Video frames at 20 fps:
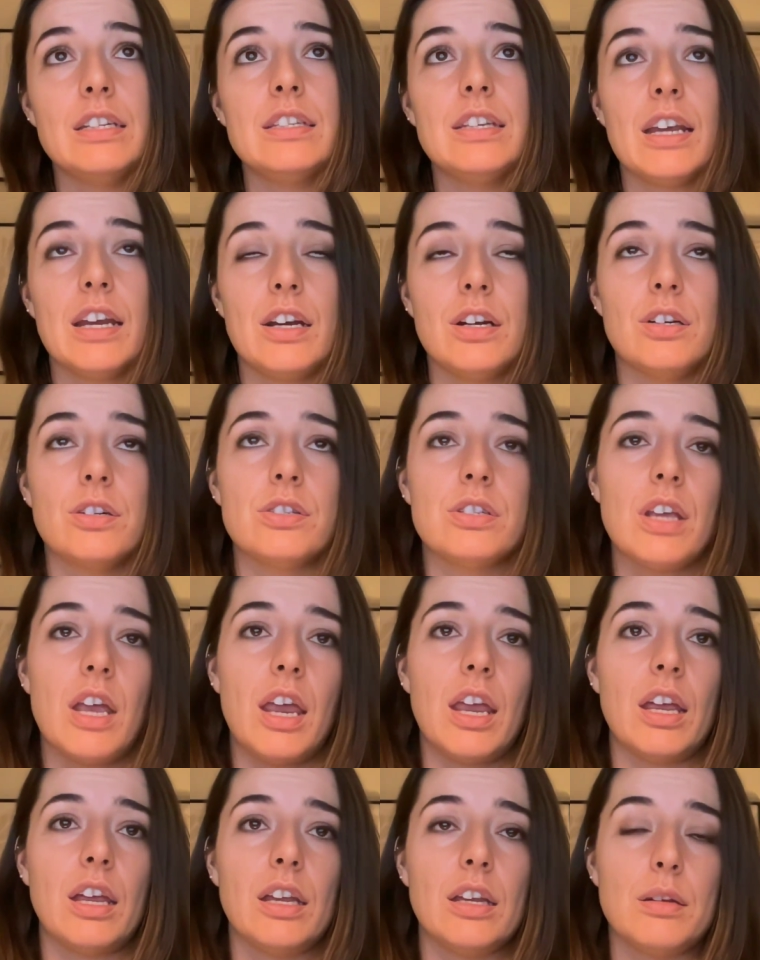tears
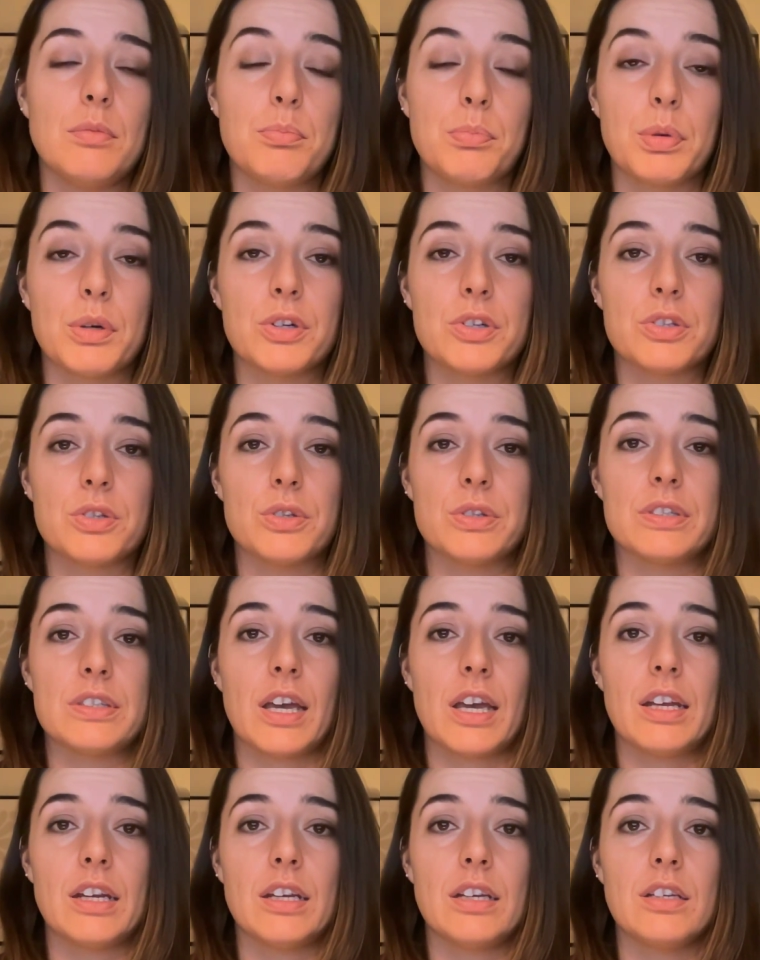and
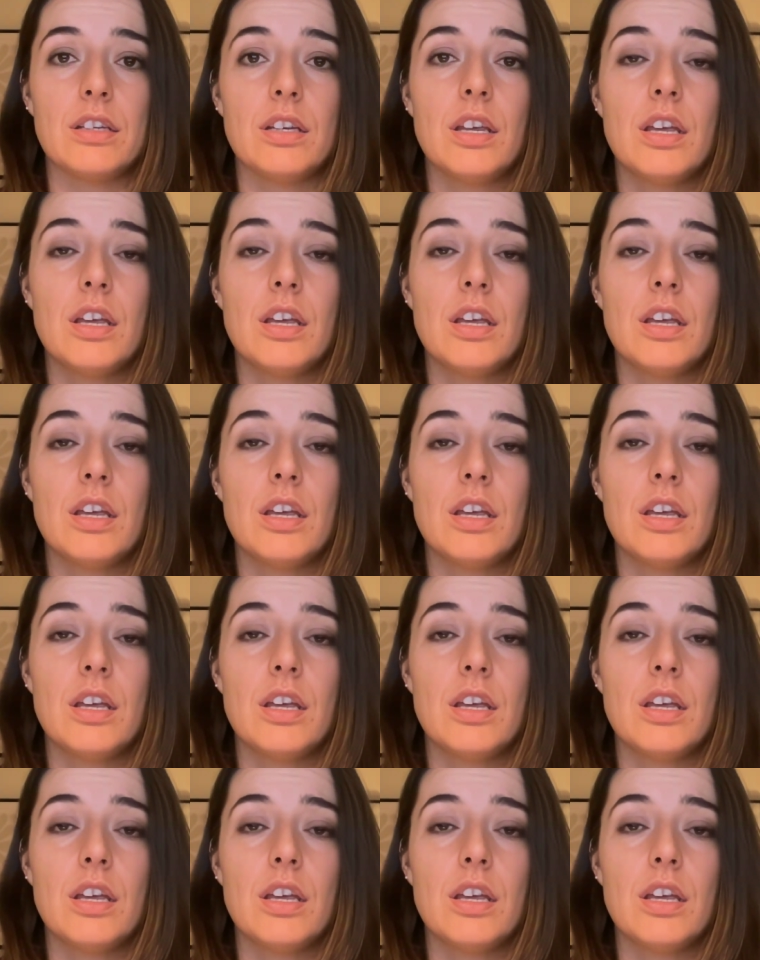bursal-sided.